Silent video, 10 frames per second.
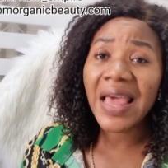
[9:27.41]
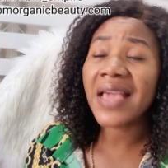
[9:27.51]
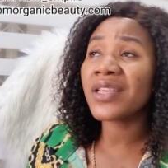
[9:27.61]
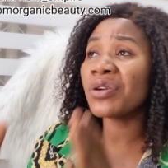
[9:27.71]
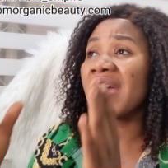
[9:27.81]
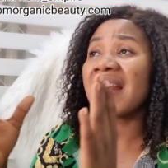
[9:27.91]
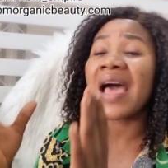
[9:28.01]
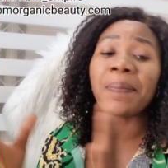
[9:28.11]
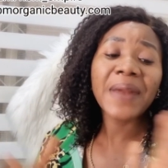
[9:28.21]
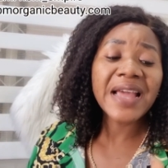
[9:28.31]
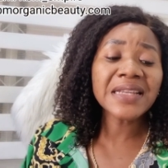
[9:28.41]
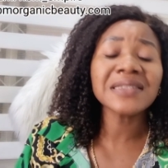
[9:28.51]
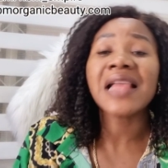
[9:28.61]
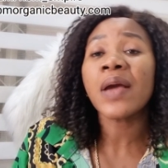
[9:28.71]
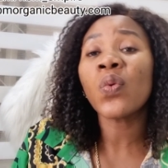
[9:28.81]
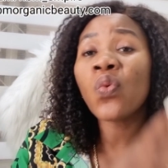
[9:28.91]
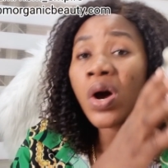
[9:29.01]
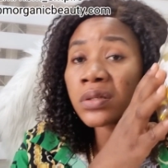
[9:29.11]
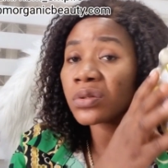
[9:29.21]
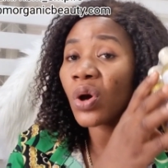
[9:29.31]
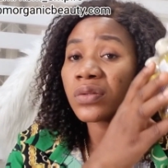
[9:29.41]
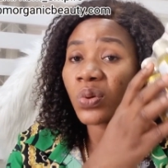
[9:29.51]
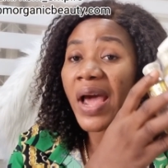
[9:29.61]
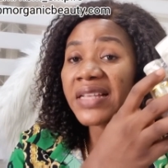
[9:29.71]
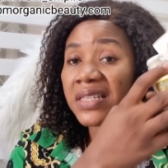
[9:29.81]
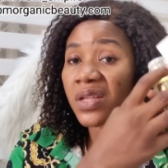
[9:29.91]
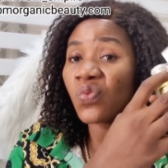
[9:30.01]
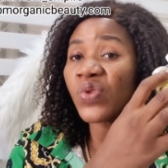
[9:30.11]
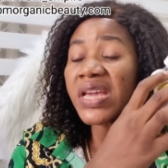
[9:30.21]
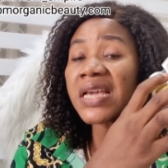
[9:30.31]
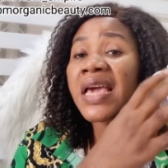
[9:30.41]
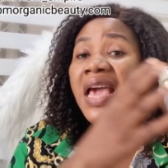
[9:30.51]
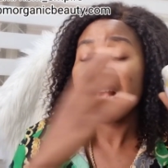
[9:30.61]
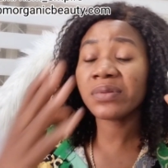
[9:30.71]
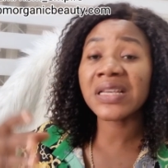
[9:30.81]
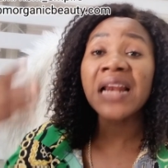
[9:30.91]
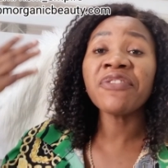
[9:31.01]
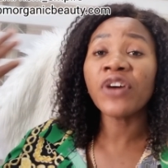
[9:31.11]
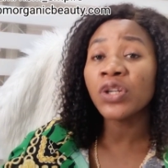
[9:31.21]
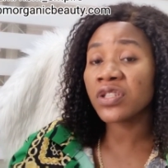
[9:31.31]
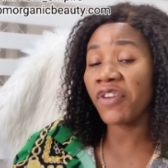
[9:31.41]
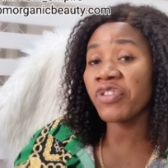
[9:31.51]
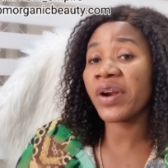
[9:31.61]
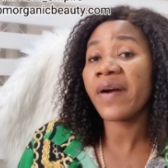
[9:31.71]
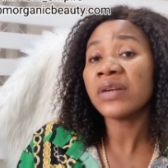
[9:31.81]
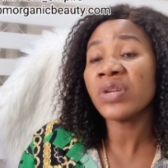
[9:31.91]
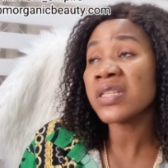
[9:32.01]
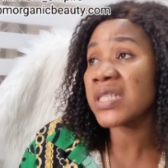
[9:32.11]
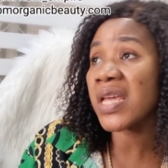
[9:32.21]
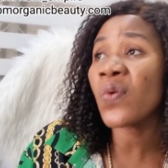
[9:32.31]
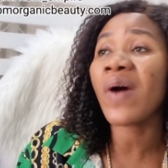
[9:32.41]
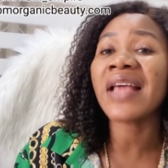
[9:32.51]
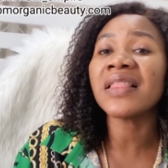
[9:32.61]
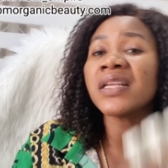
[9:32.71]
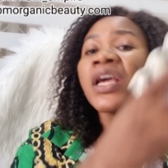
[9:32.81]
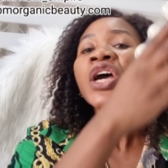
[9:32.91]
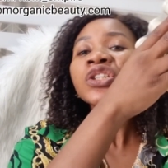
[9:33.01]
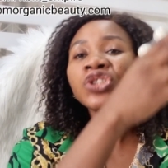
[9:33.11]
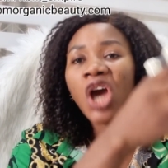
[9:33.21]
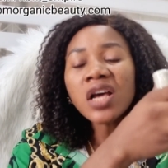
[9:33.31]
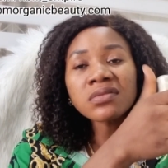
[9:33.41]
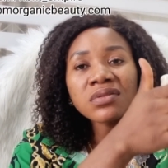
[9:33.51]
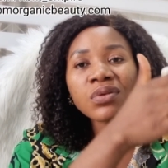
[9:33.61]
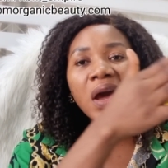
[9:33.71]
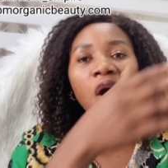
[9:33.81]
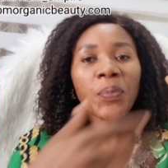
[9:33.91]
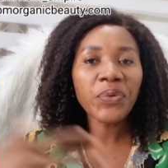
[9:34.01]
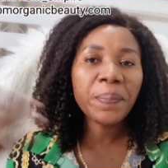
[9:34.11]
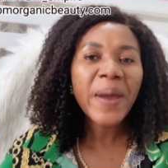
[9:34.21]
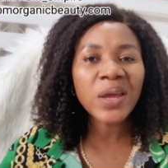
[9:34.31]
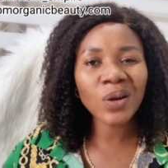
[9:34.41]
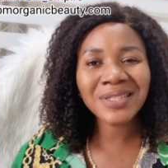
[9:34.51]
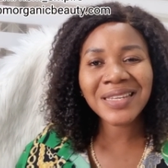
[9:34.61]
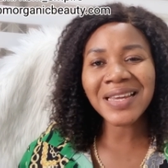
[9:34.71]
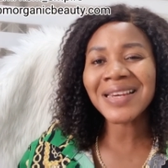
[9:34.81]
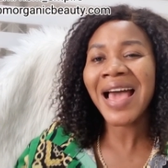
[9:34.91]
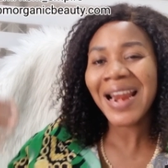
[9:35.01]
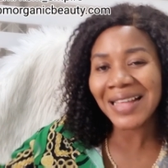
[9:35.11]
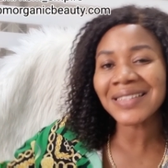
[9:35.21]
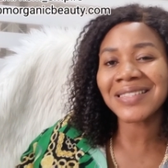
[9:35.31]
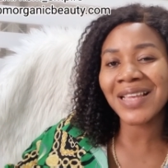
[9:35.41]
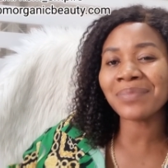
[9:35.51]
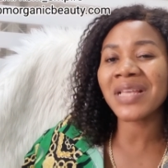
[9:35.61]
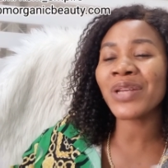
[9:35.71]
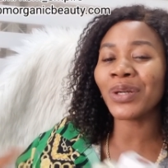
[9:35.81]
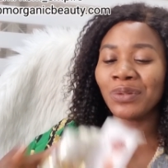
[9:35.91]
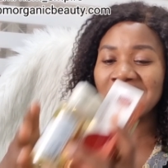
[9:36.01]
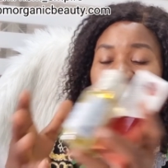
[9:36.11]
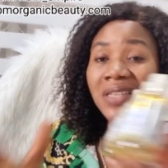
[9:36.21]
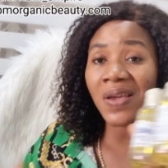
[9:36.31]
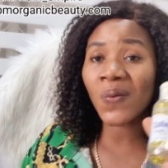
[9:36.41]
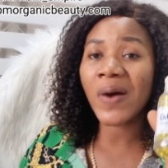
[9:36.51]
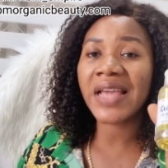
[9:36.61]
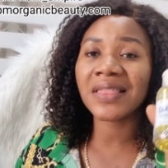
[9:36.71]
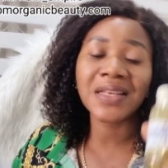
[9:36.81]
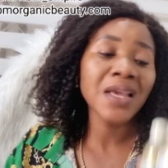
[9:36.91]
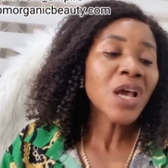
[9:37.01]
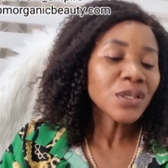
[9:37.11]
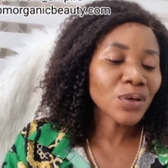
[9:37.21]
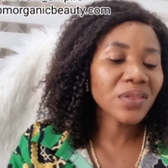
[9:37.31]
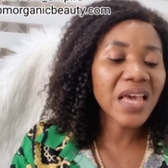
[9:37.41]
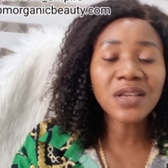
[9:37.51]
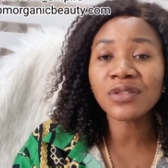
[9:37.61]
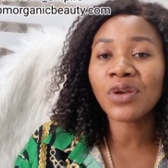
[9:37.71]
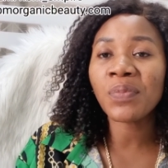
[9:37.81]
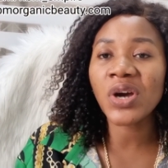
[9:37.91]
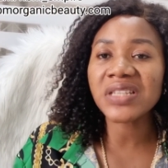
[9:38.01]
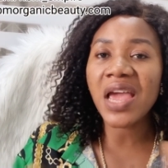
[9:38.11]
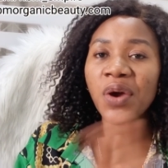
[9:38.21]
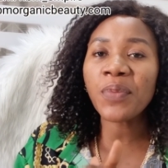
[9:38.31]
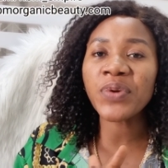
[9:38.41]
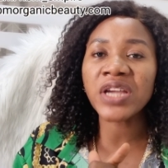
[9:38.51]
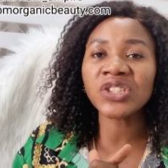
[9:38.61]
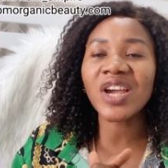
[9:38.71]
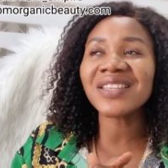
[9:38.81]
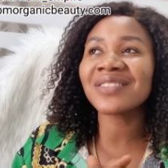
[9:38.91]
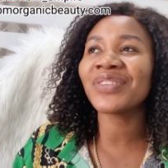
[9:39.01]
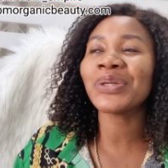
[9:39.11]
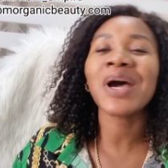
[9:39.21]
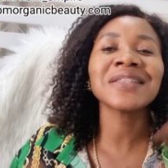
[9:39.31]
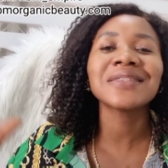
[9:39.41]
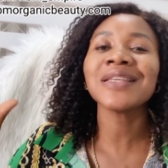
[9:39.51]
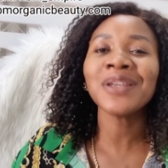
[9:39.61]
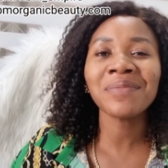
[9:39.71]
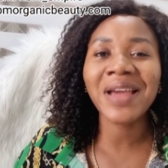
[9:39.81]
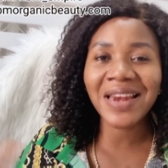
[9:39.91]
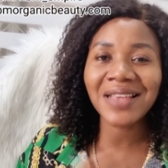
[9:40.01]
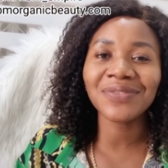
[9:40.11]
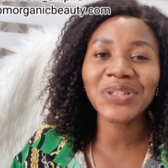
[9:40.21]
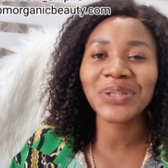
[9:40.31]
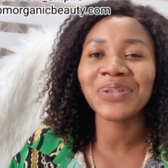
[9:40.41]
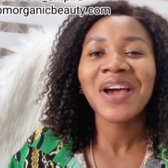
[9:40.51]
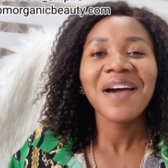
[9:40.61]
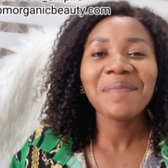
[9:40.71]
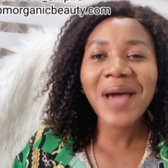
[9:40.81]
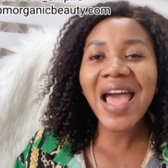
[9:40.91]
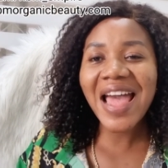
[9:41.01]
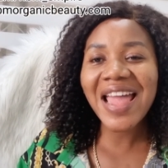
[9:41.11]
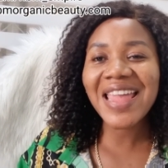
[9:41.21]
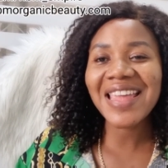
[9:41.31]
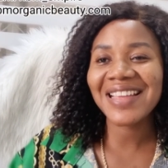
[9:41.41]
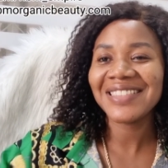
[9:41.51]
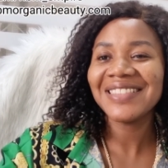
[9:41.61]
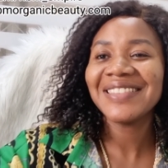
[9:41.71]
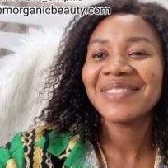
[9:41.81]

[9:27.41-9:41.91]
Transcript: Like you can apply this like once or twice in a week, especially for those of you that are doing skin whitening, just to help repair your skin, and at the same time you're doing skin whitening. So thank you so much. I hope you enjoyed this video, and see you in my next video. Bye.